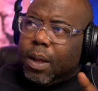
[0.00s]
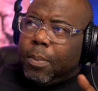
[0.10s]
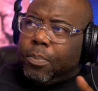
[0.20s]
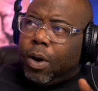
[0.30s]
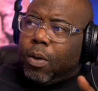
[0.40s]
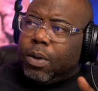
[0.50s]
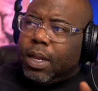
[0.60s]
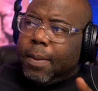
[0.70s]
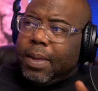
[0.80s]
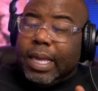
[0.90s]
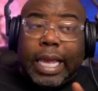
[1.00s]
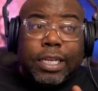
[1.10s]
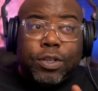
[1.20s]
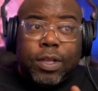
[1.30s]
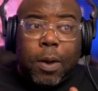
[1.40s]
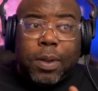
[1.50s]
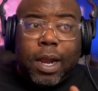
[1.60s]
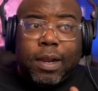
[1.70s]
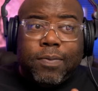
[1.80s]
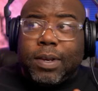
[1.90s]
Bro, let me answer that
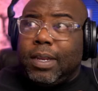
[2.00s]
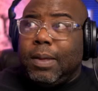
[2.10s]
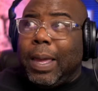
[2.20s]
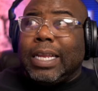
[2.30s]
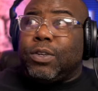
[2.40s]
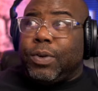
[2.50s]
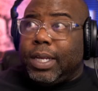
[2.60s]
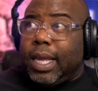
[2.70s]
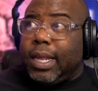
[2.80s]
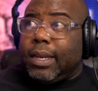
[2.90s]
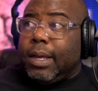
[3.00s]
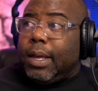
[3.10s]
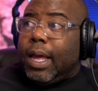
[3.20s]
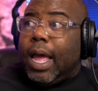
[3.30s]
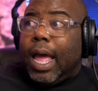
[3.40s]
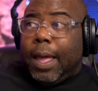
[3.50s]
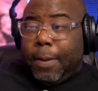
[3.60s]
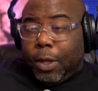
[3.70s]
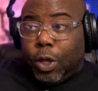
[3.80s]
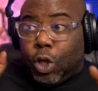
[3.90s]
without even him answering yet.
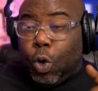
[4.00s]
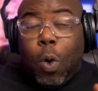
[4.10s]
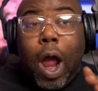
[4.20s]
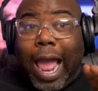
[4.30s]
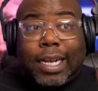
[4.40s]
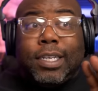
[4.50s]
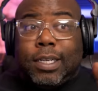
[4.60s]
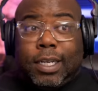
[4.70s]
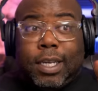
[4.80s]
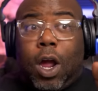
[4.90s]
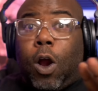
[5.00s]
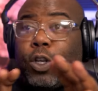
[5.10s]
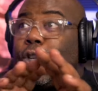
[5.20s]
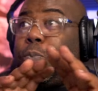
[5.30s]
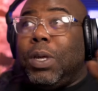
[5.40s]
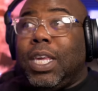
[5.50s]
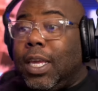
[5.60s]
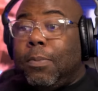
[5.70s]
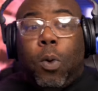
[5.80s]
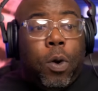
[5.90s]
You actually are
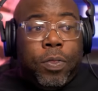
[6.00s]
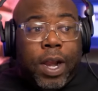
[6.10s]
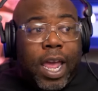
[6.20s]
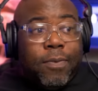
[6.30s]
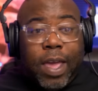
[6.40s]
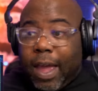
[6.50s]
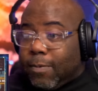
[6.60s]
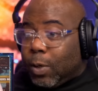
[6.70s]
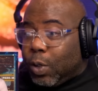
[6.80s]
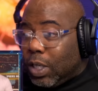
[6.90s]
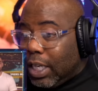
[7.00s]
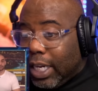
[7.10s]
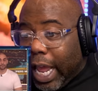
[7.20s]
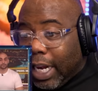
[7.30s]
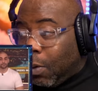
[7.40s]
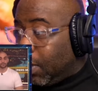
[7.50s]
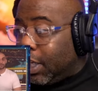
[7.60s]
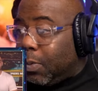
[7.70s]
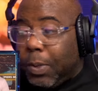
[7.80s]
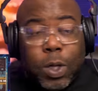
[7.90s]
speaking more than I have ever seen anyone
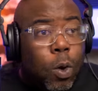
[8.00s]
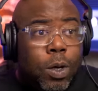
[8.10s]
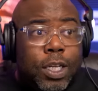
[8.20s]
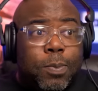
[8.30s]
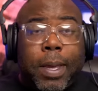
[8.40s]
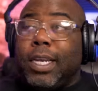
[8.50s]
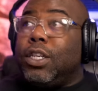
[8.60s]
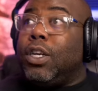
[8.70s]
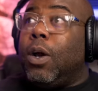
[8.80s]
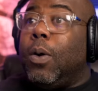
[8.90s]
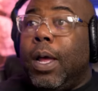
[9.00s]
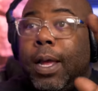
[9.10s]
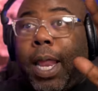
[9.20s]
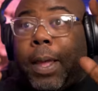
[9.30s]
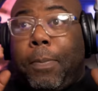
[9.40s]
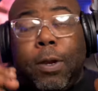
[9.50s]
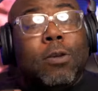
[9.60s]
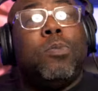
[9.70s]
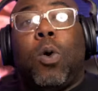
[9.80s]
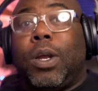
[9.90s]
speak on this man's show. Like, Piers
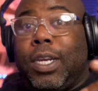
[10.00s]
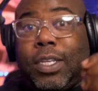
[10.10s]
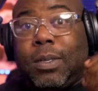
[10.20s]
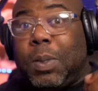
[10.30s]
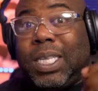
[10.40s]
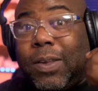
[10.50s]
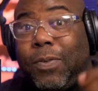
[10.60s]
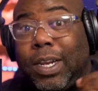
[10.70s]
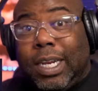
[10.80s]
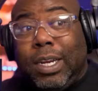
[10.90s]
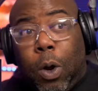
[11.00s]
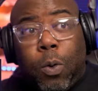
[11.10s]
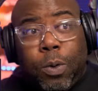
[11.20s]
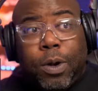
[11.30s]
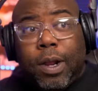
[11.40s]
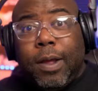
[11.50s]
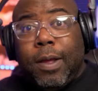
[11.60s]
Morgan is specifically known